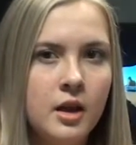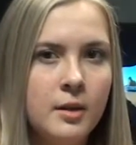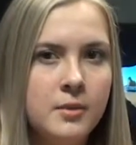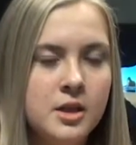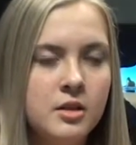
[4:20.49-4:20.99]

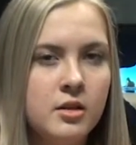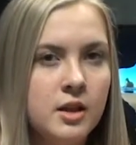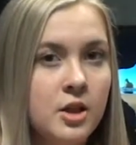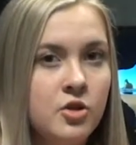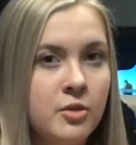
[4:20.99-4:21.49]
and Mr.
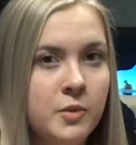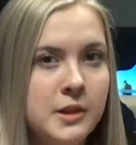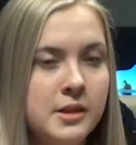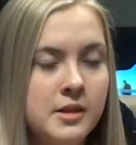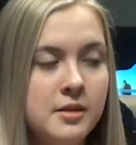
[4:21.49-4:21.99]
Lundrum
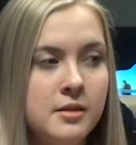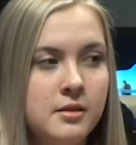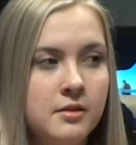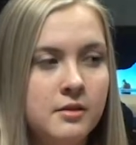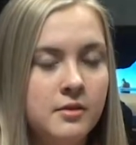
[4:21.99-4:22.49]
was
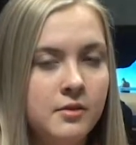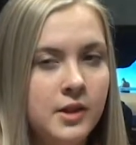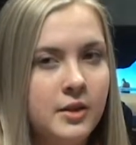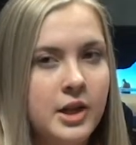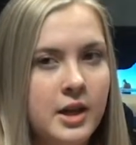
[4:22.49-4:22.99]

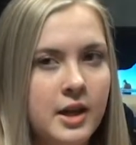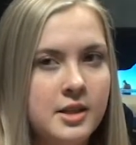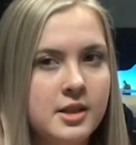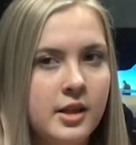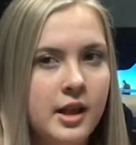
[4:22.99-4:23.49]
very
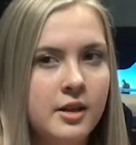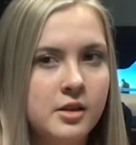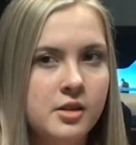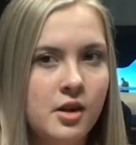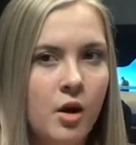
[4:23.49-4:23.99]
nice to let
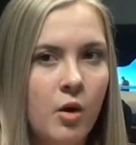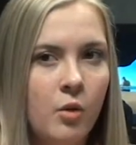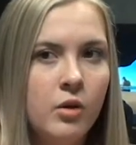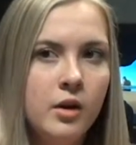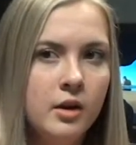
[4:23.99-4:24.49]
us
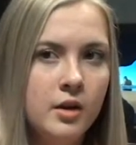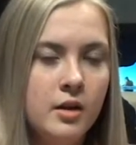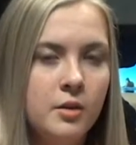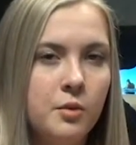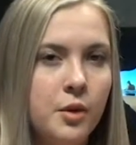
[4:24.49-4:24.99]
know
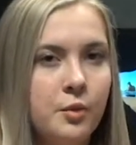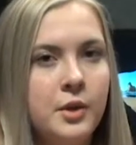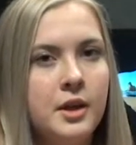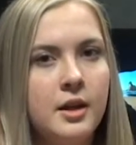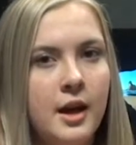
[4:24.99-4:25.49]
what
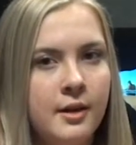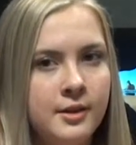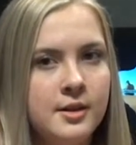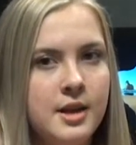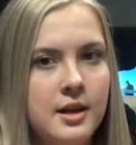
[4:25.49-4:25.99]
we have
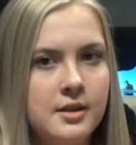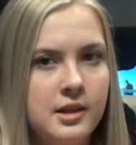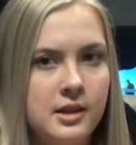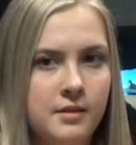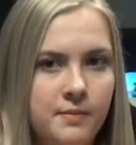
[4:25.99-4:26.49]
intended
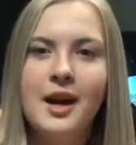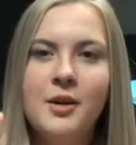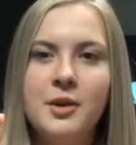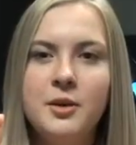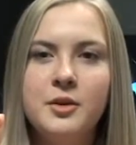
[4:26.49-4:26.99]
it.
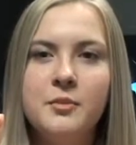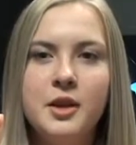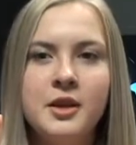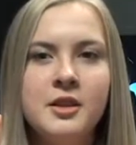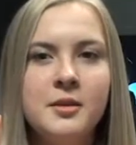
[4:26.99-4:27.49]
How he would
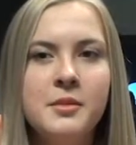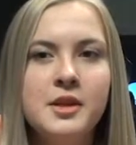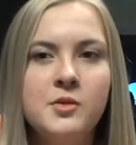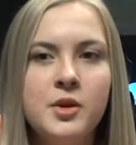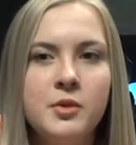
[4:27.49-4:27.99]
mark them
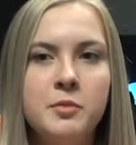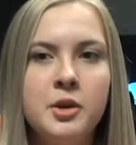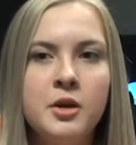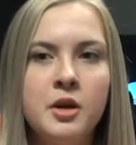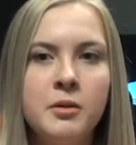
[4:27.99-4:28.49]
is we would
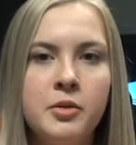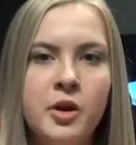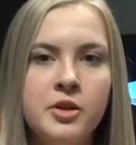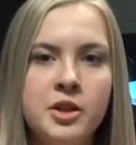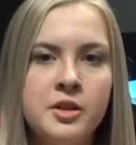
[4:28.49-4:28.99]
put our
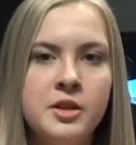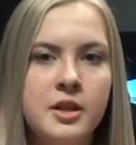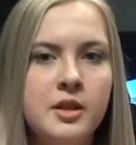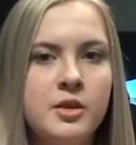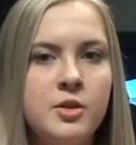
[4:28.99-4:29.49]
project
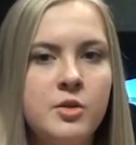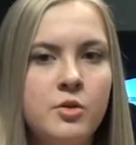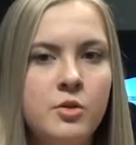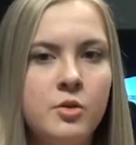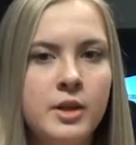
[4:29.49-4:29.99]

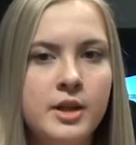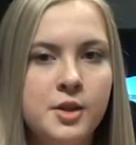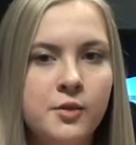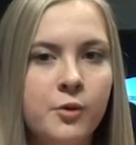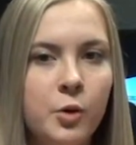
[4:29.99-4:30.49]
into
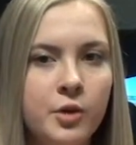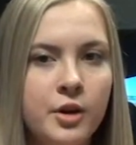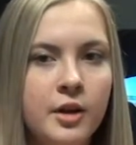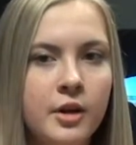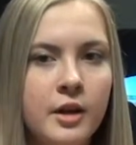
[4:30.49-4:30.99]
his
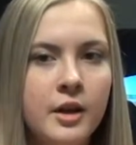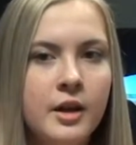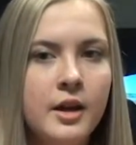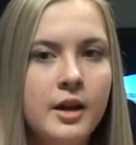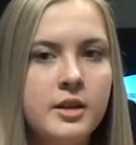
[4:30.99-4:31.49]
folder
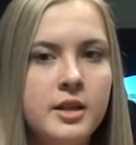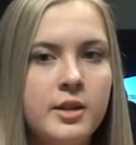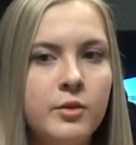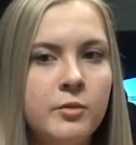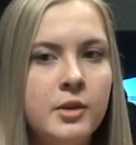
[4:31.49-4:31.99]
and
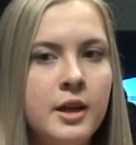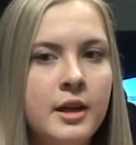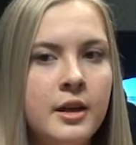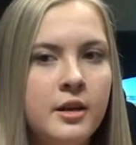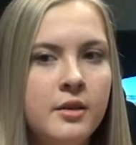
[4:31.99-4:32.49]
he would
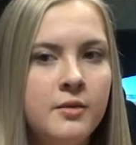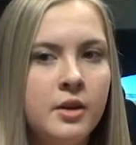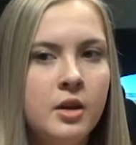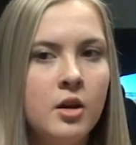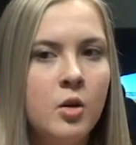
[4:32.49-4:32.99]
play the
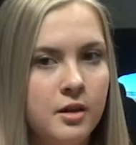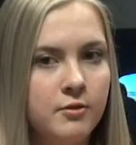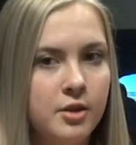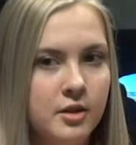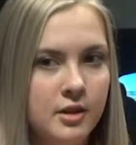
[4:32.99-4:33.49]
video in
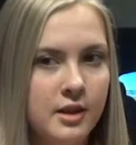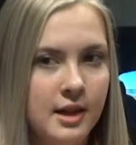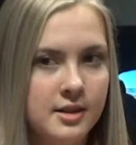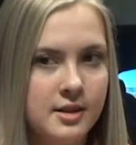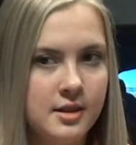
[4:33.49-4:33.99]
front of the
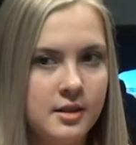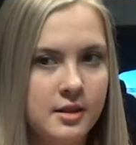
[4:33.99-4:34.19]
class.